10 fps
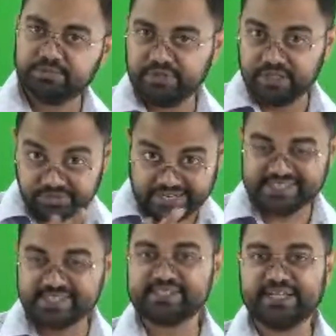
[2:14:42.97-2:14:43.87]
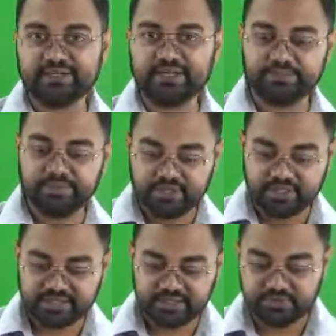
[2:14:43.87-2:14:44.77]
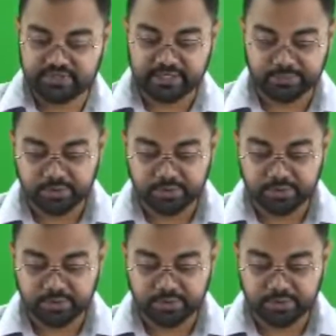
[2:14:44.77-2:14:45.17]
devices that can be created with the help